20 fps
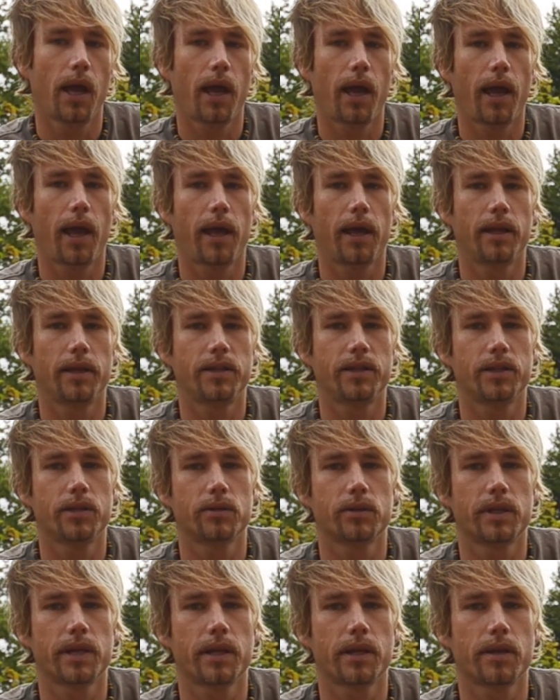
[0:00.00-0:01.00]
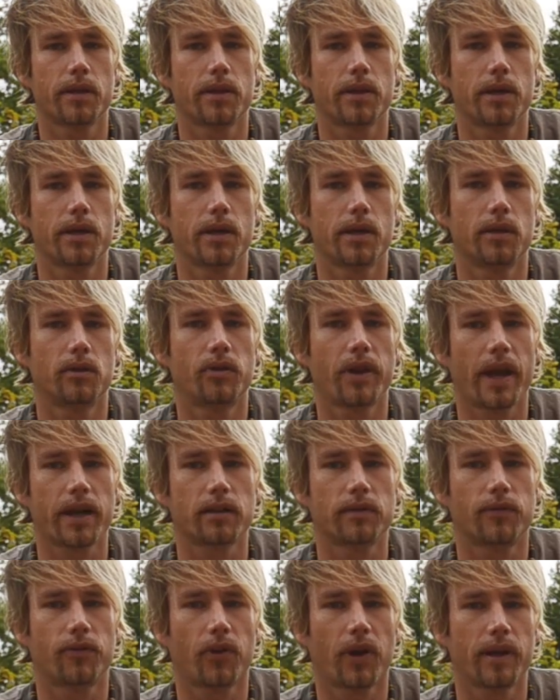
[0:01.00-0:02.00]
and using the
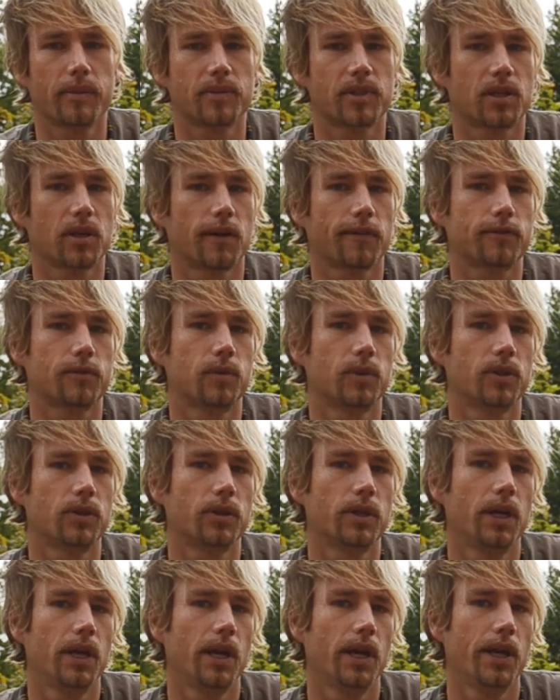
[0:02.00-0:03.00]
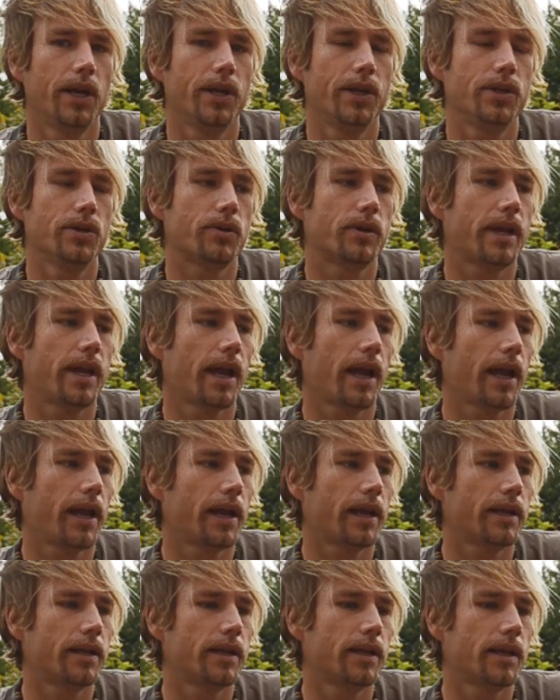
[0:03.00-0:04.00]
DragonFrame software, you
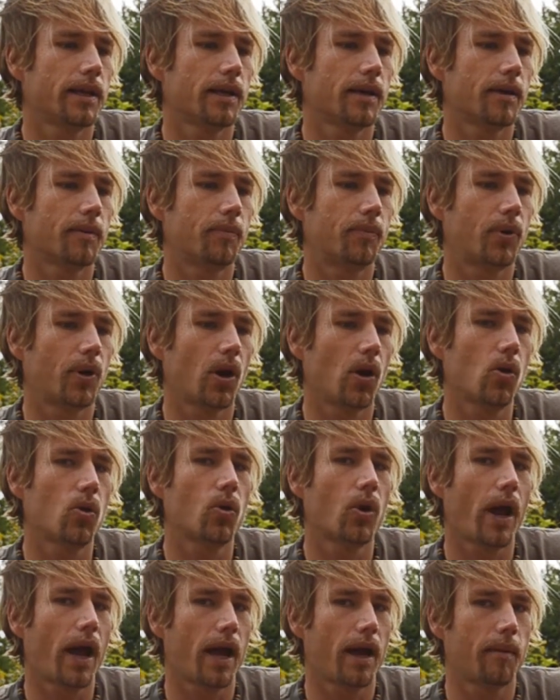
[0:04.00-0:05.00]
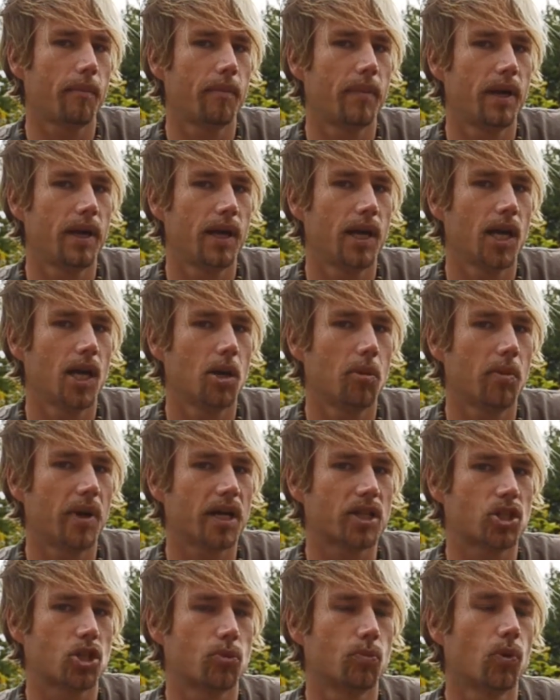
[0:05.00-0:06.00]
can program
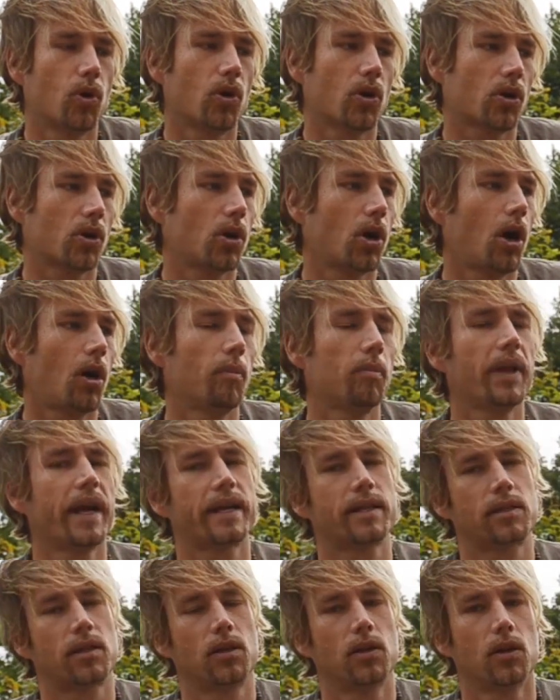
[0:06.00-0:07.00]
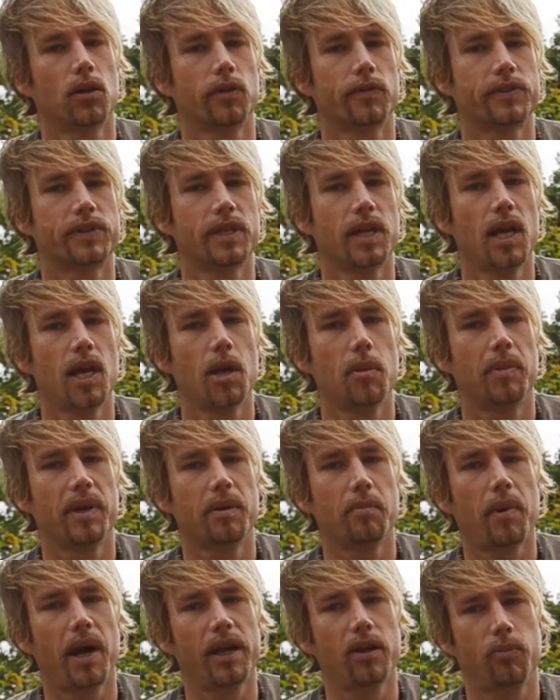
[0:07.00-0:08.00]
much more complex curves. But
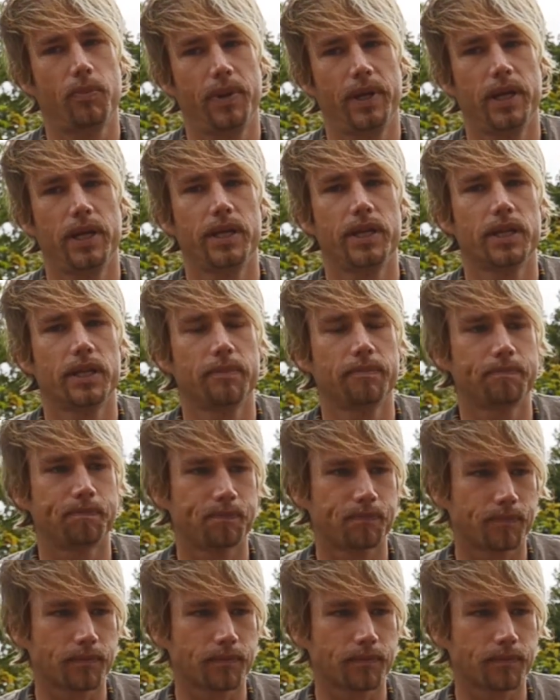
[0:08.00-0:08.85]
in my opinion,